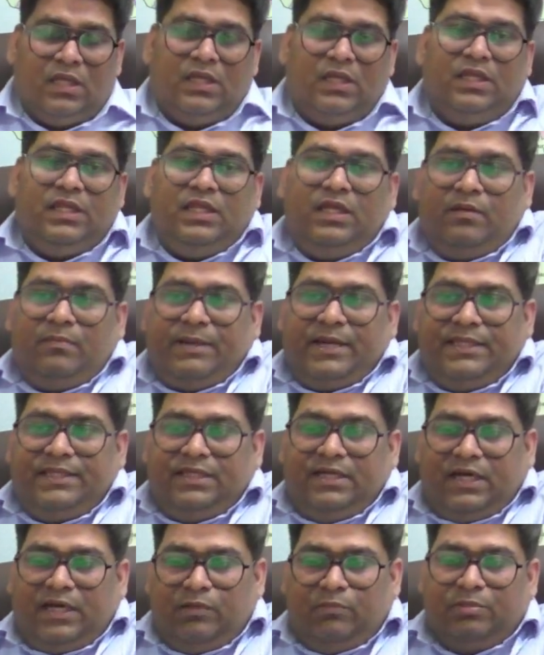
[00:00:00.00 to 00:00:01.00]
nearby
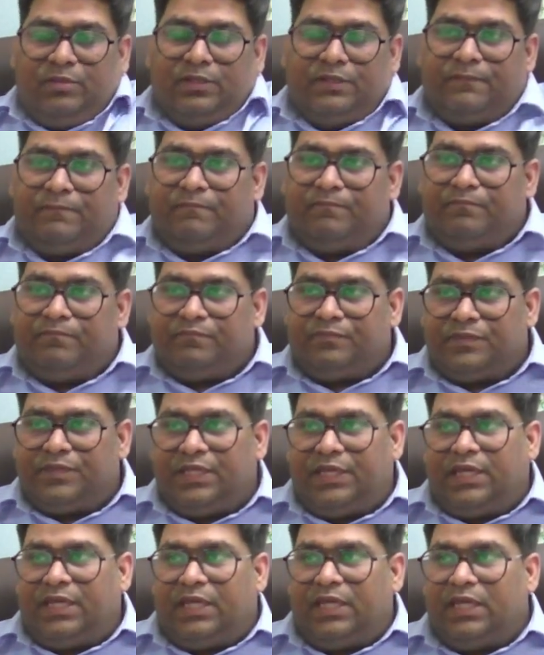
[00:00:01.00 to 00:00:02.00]
the Alwar.
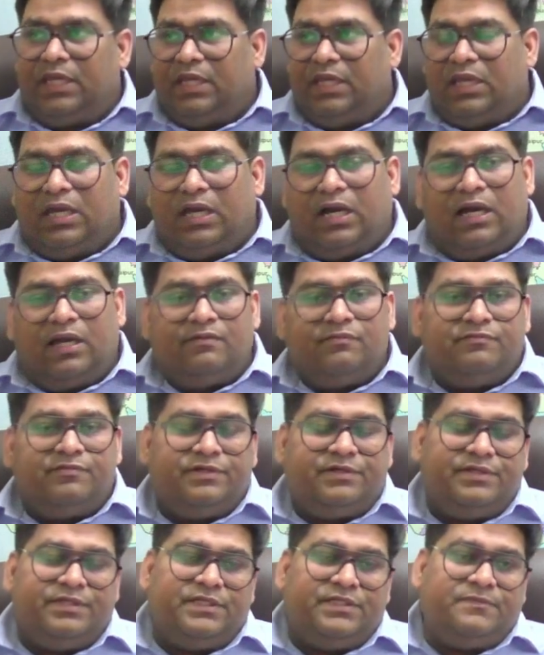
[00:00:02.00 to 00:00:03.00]
Okay,
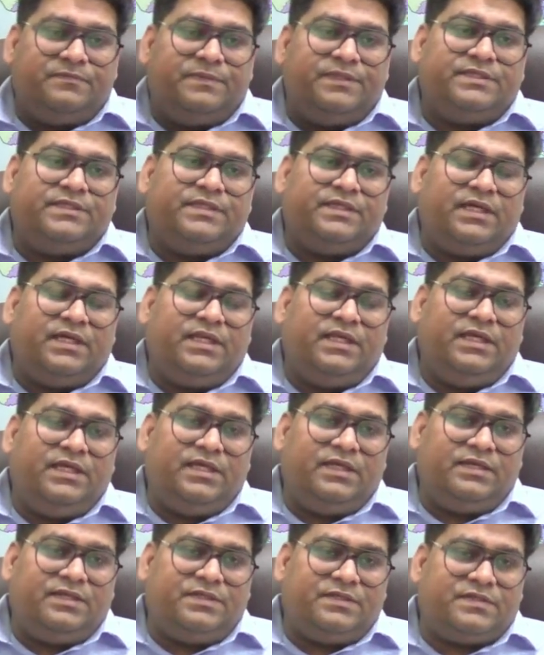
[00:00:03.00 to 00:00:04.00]
Alwar is
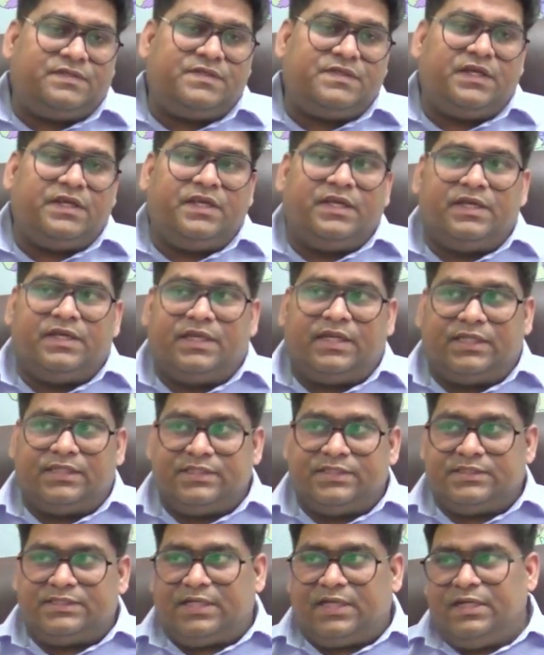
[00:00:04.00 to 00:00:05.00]
basically a district in
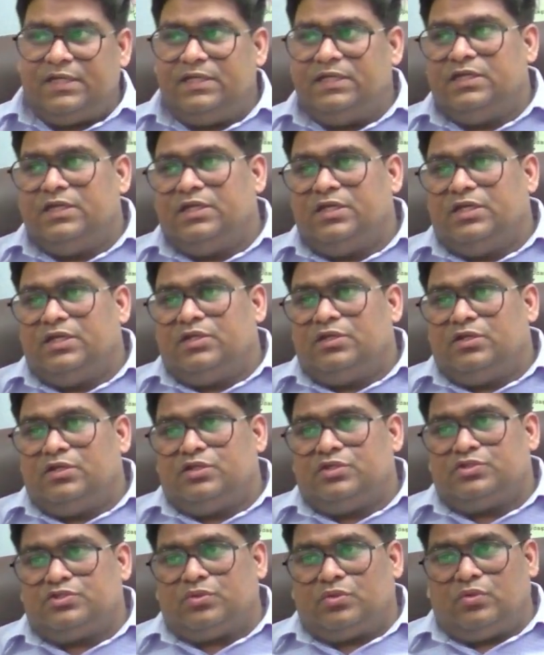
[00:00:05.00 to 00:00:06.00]
Rajasthan.
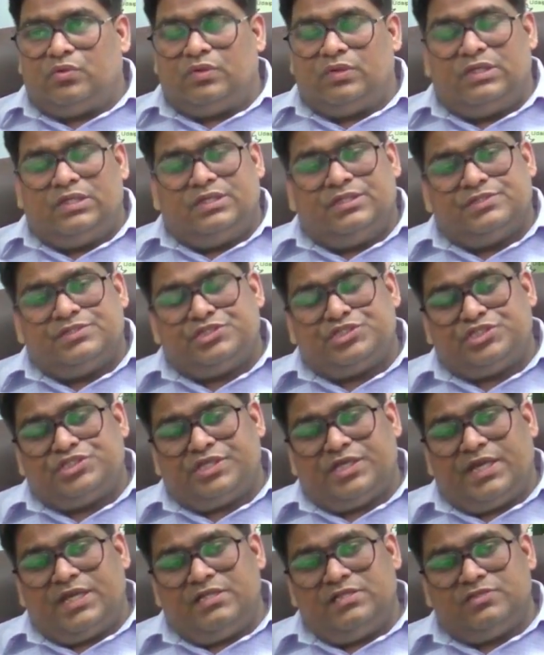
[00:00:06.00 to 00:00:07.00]
So
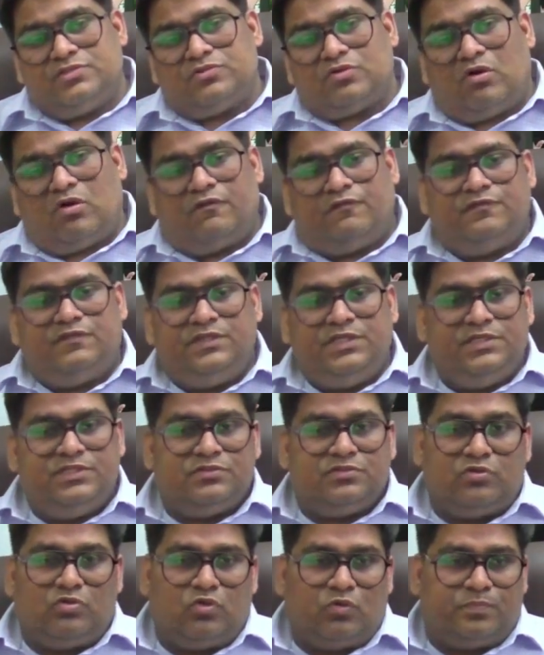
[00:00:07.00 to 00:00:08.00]
shells of
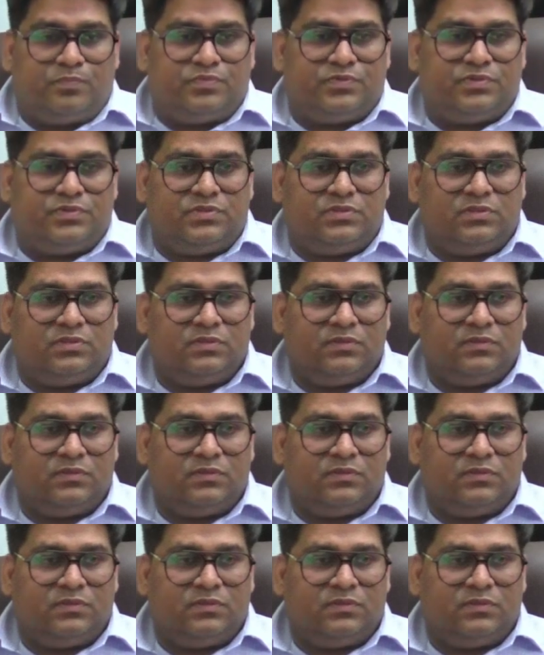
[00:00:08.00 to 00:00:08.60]
these groups